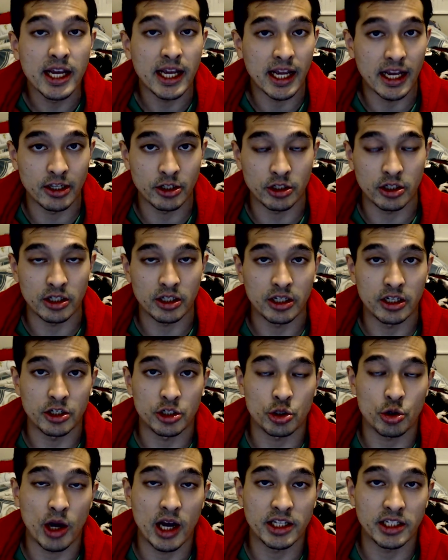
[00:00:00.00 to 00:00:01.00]
and is
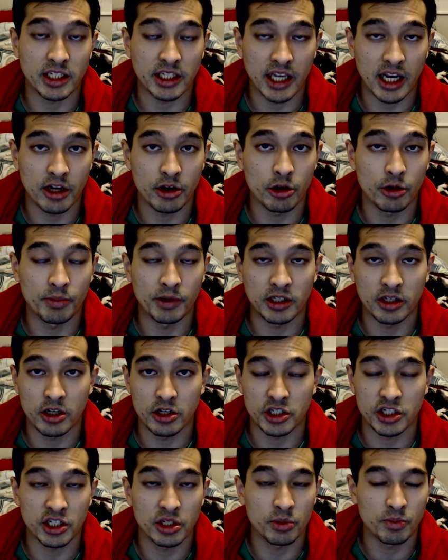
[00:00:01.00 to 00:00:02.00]
trying to get her because
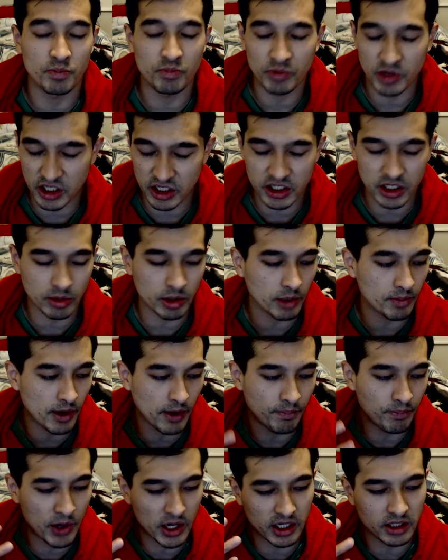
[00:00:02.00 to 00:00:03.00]
she did something
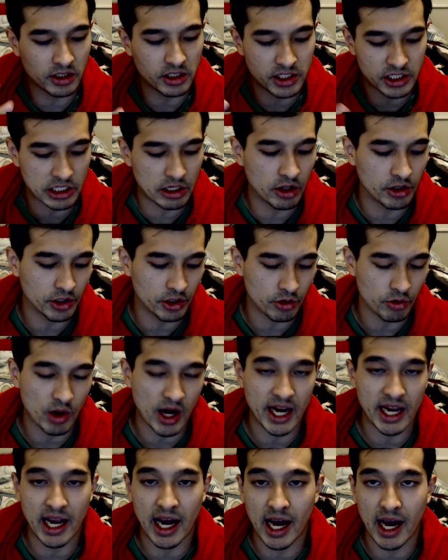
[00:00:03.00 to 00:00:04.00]
about breaking the seal in her
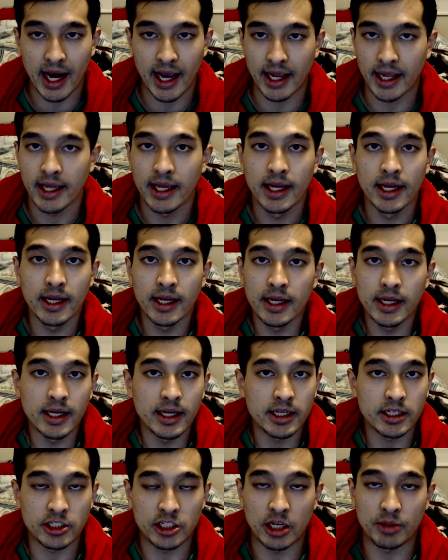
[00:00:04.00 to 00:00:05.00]
right eye.
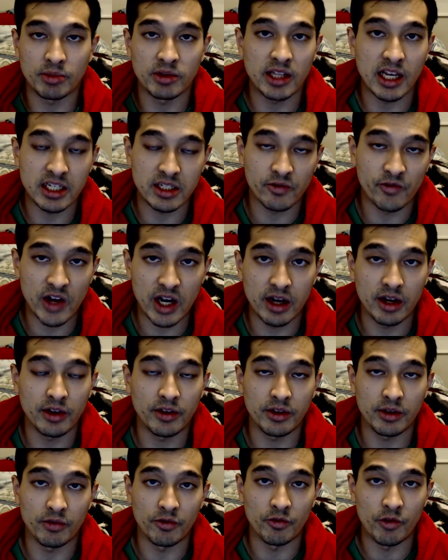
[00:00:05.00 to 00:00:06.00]
Something that's
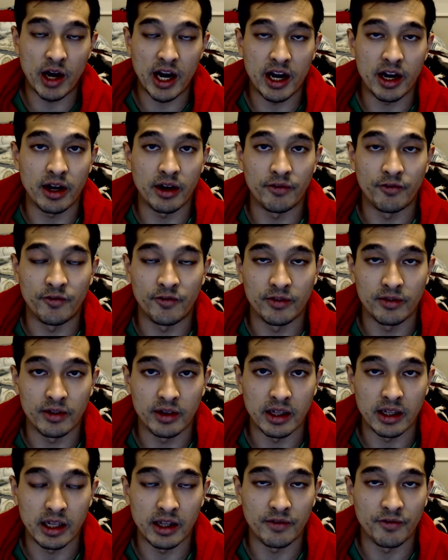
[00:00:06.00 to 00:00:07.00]
very rare and
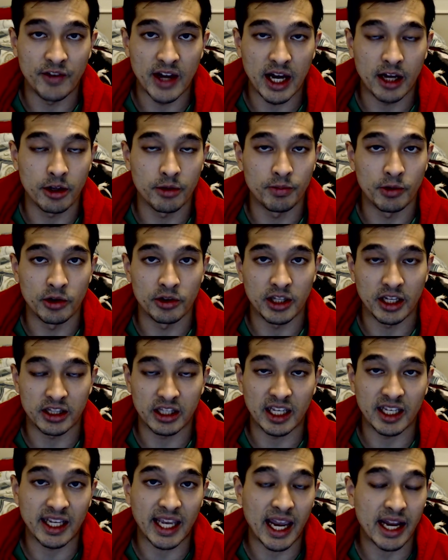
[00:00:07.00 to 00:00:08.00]
invaluable that
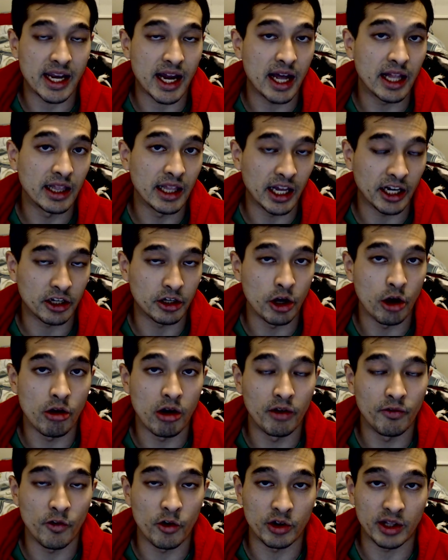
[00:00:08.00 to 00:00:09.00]
they cannot let go
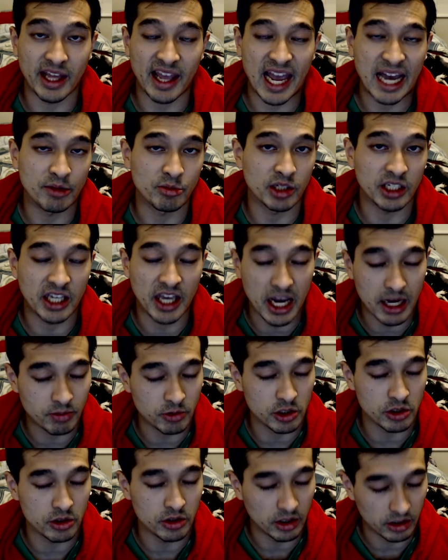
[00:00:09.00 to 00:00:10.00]
of or they have to
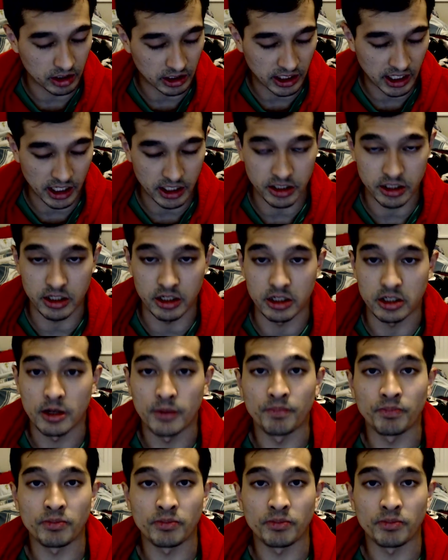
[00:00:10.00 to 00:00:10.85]
capture in other cases.